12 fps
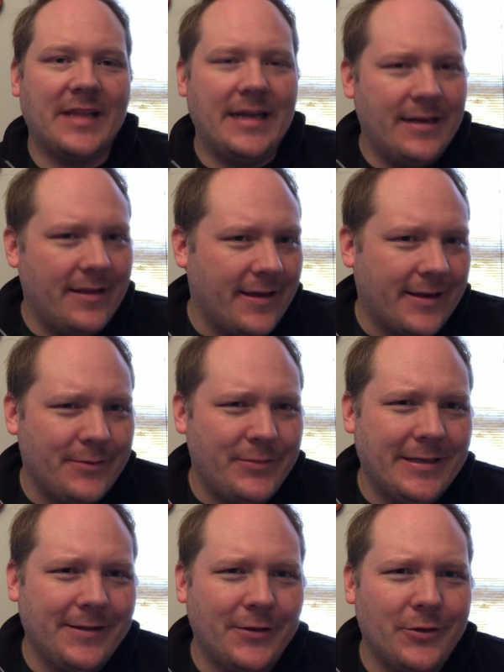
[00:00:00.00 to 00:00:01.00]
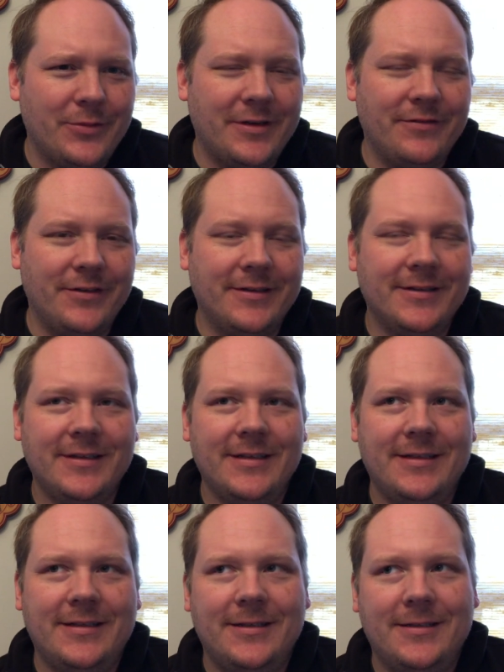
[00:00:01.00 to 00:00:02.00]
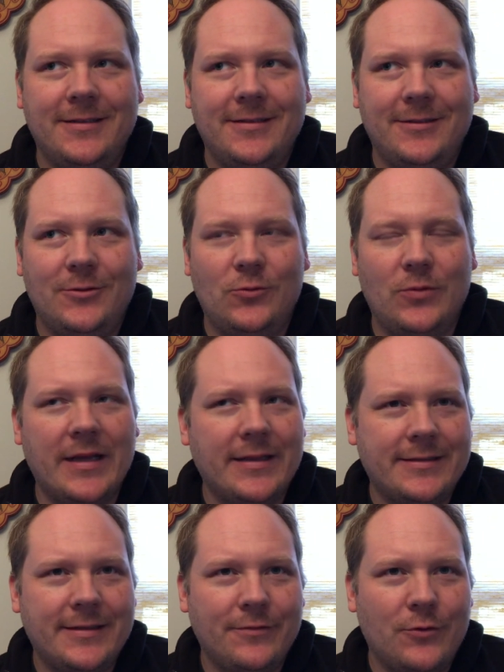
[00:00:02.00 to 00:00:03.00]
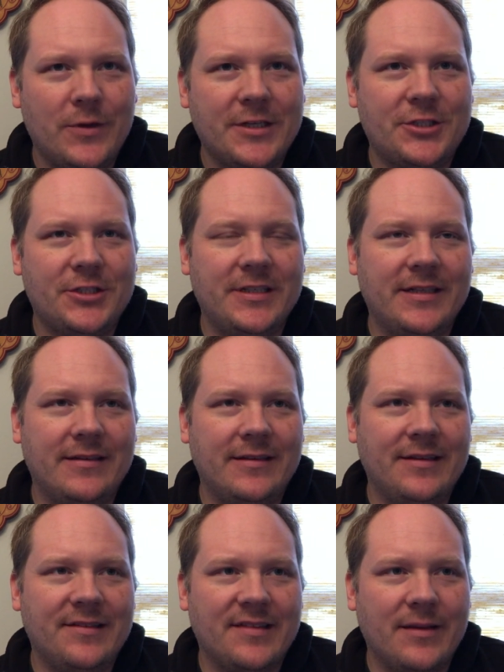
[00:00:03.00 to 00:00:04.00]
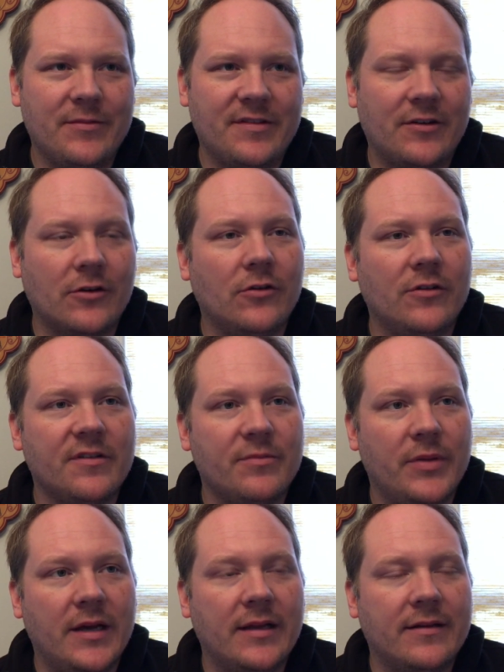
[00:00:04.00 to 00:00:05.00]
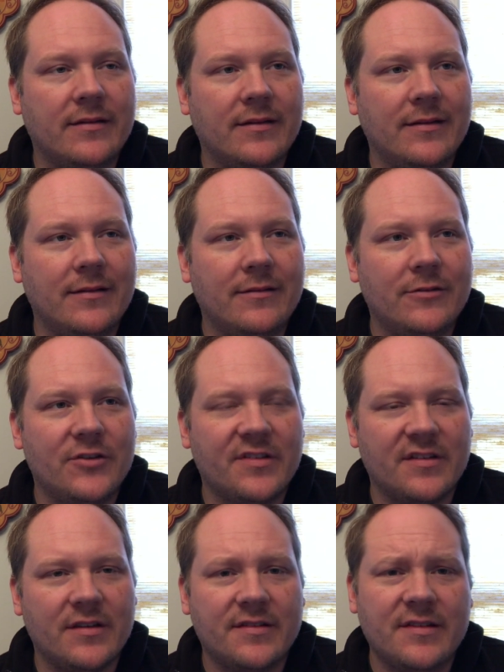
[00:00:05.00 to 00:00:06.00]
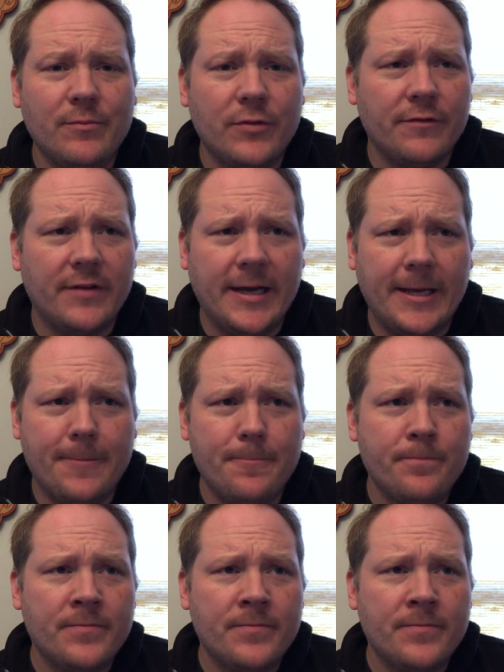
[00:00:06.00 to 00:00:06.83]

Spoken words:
I know that could be a little bit of a relative question in some circles, but just to simplify it,